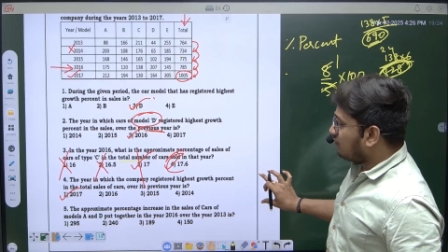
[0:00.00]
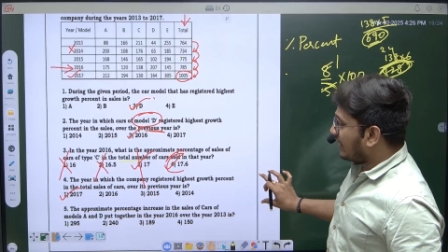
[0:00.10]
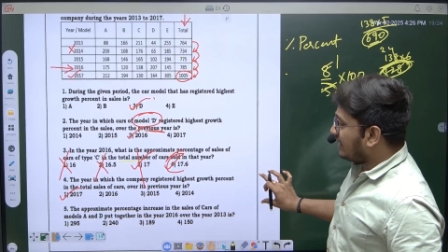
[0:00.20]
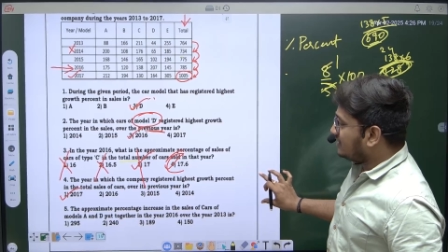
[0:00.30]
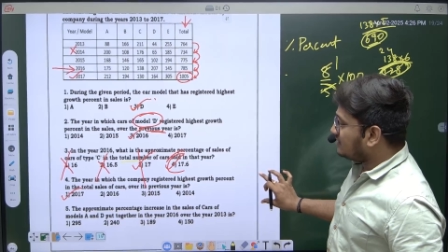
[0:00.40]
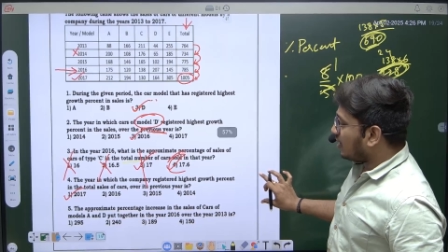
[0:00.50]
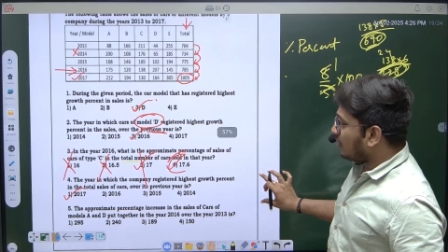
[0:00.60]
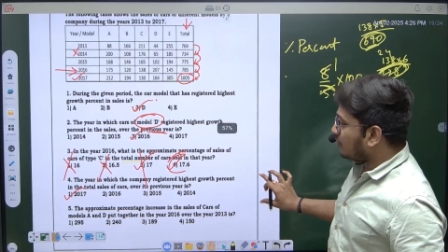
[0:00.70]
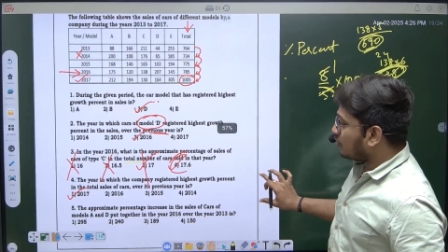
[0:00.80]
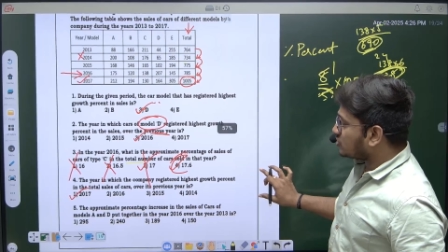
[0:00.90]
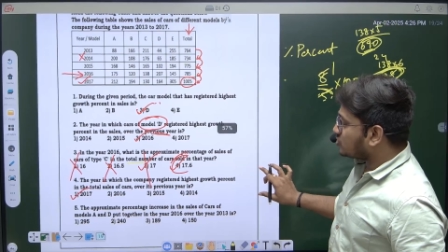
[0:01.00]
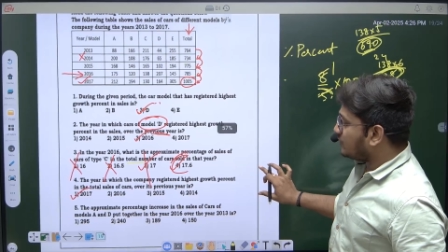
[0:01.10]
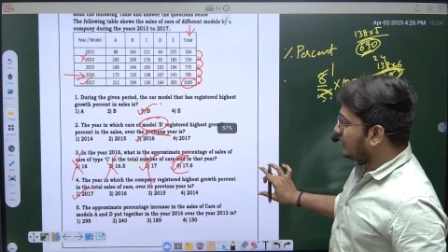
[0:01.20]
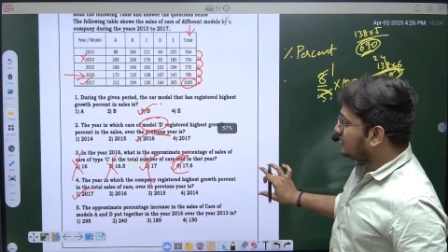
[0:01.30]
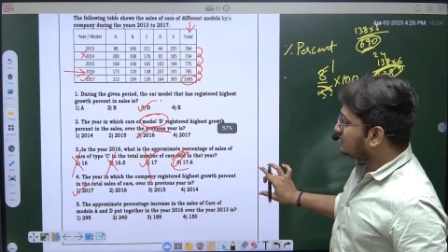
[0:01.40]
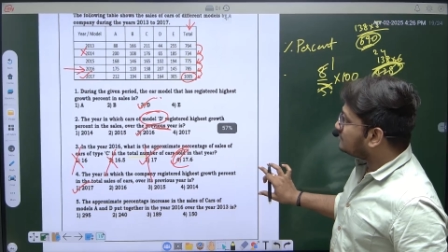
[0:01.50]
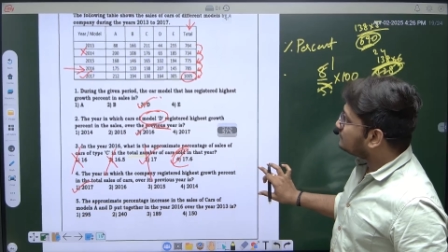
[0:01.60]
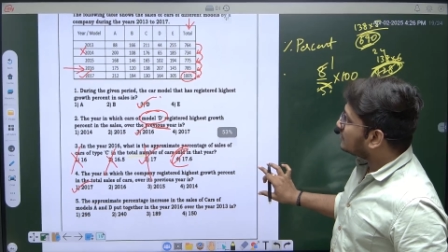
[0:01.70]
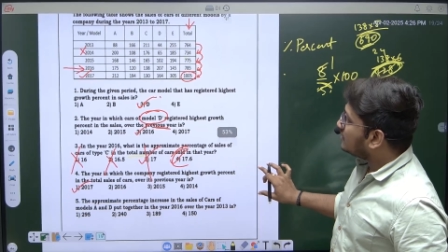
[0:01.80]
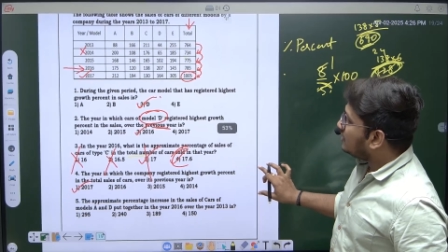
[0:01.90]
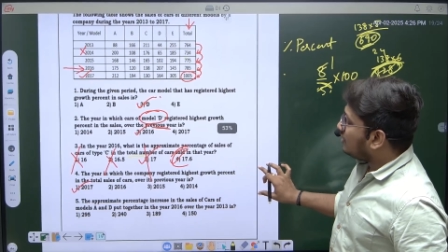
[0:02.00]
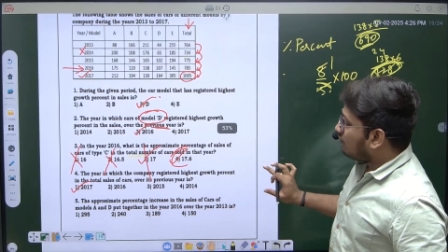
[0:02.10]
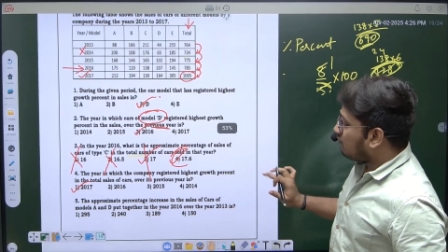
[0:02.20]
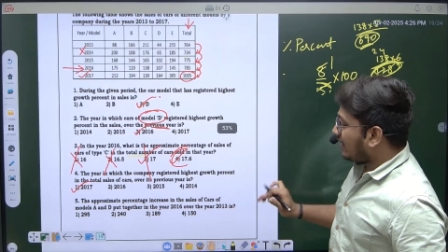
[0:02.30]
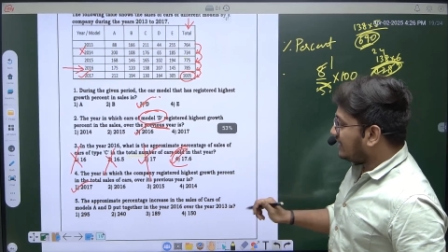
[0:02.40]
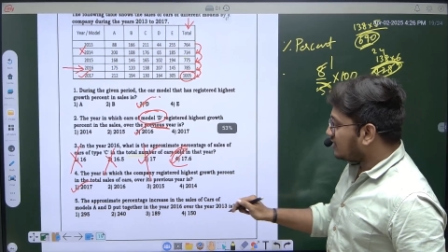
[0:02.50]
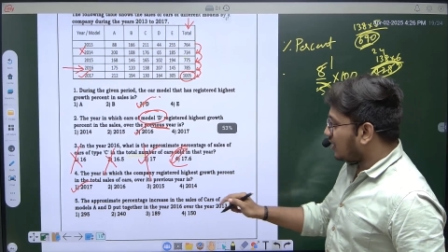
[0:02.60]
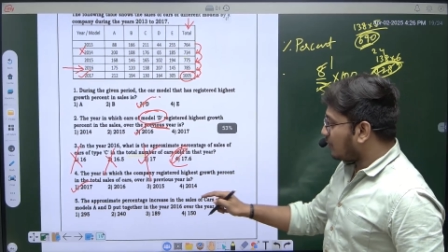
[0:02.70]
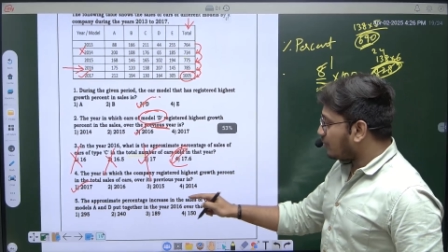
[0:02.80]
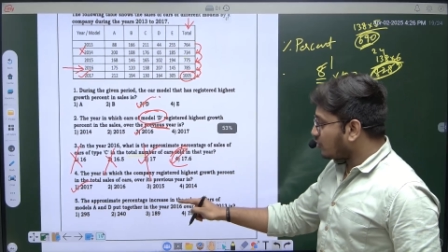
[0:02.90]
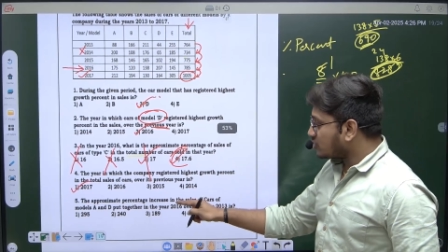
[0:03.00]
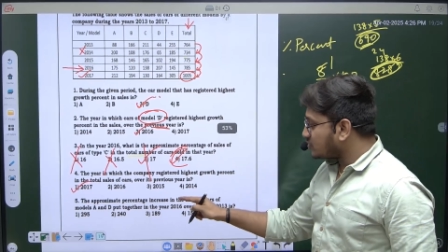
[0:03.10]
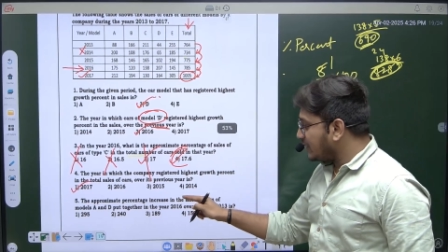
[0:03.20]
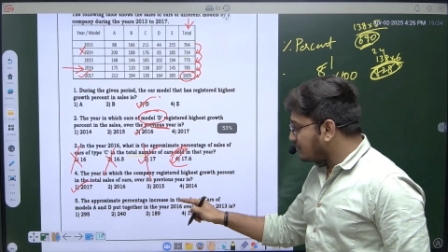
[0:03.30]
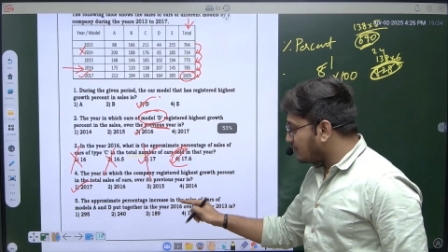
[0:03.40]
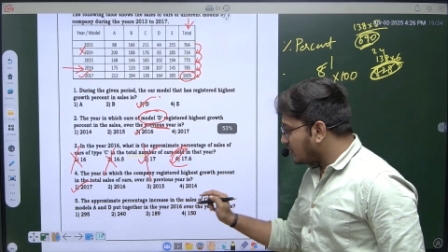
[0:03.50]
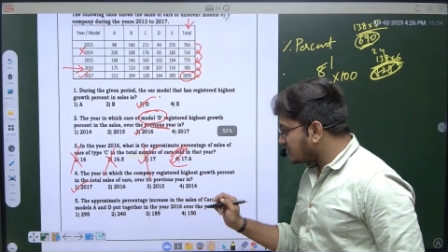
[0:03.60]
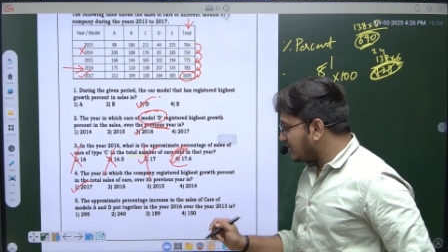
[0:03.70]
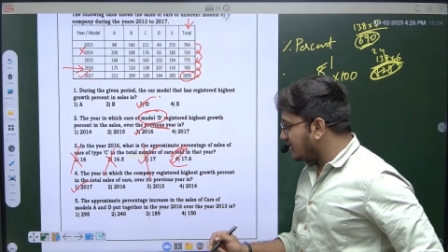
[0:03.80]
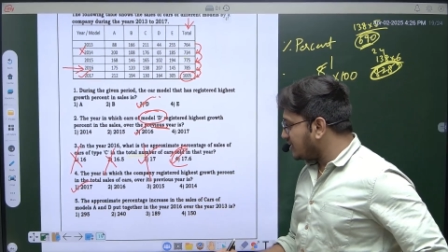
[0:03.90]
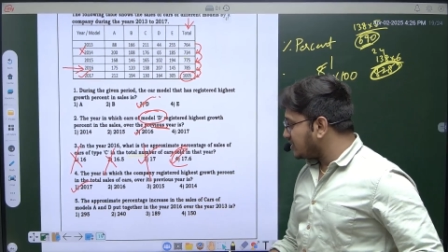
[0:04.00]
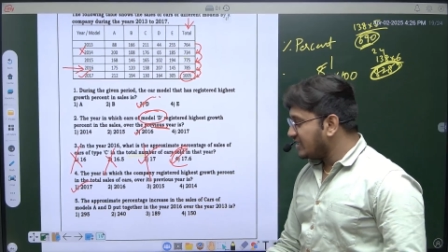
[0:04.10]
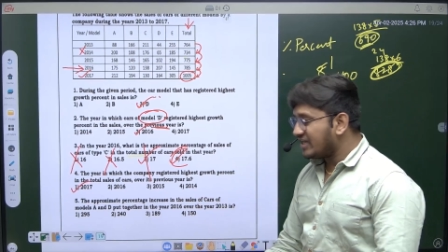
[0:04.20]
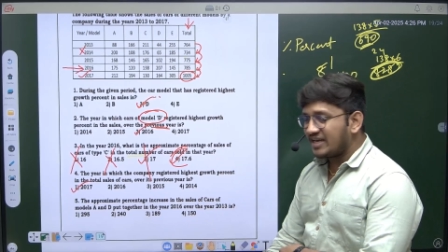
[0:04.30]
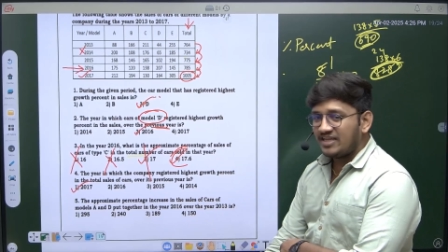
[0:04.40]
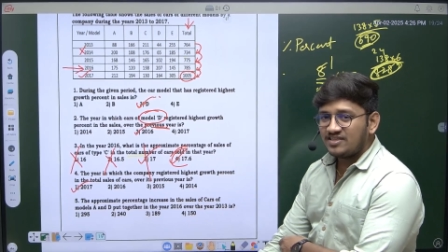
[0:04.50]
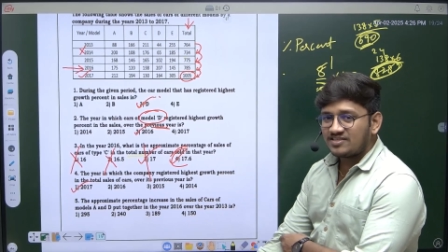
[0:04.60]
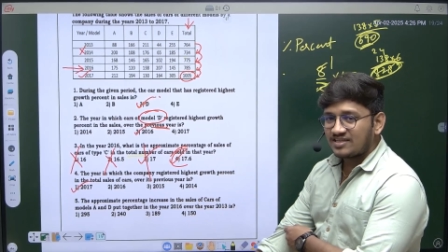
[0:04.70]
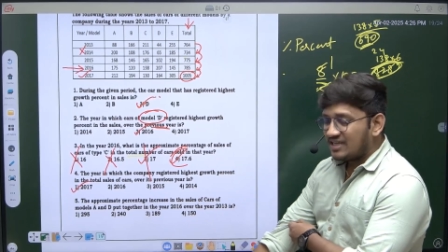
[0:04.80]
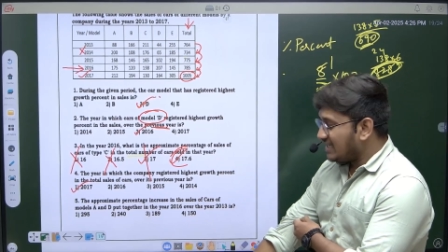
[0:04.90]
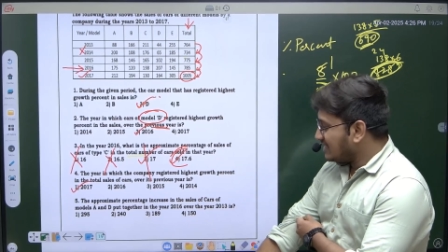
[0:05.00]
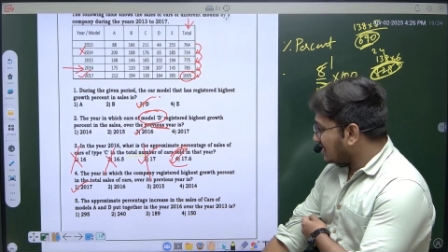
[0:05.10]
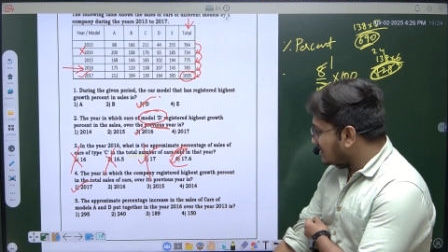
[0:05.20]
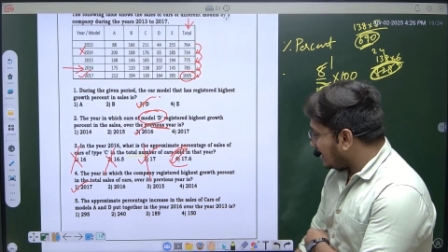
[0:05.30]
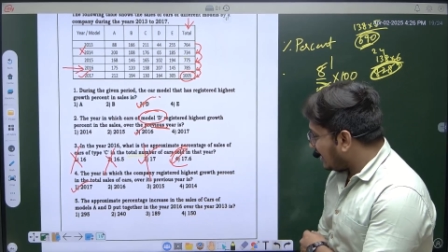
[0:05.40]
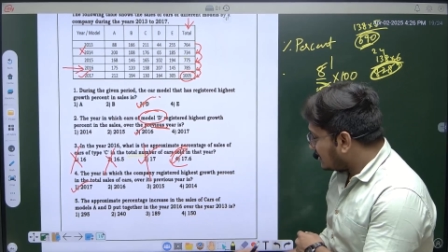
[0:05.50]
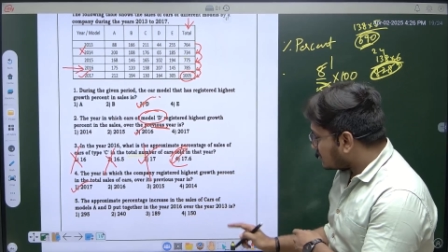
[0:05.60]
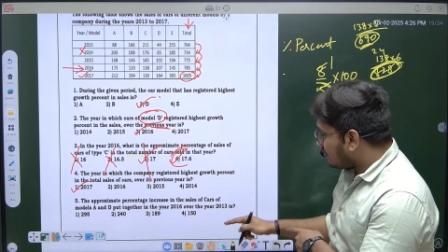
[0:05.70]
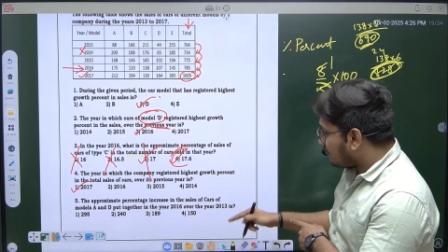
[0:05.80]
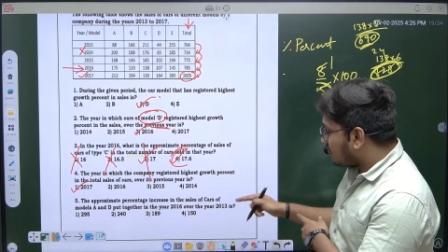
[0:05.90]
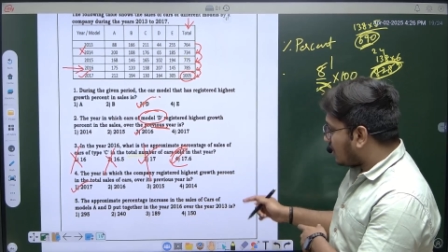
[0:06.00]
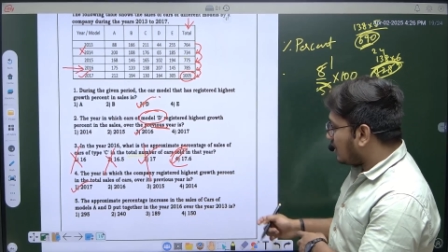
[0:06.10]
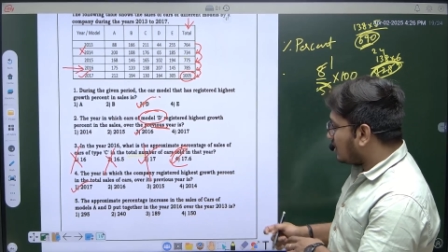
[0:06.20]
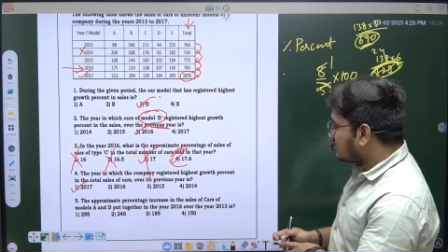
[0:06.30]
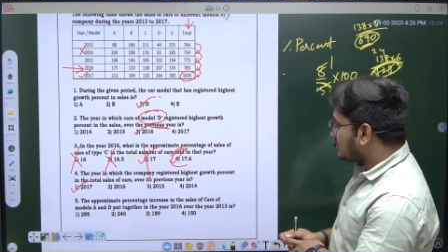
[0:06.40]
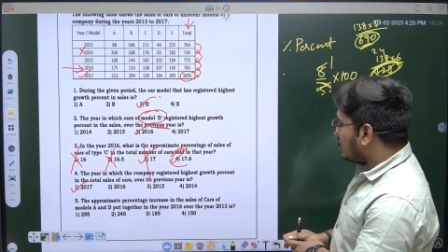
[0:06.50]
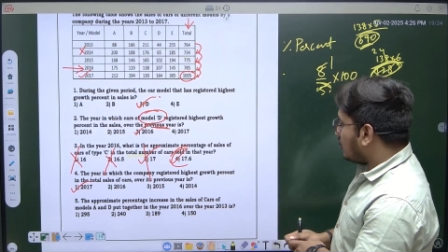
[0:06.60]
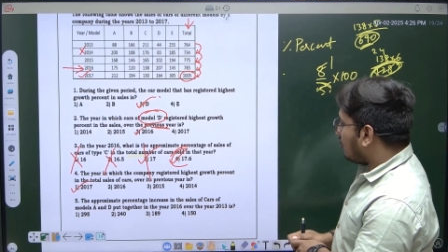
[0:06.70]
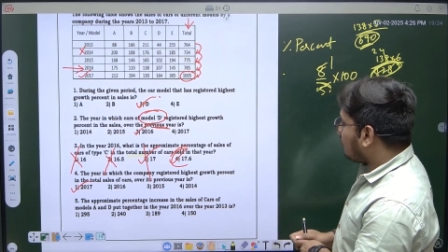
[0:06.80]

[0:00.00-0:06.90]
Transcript: Find the approximate percentage increase in the sales of cars of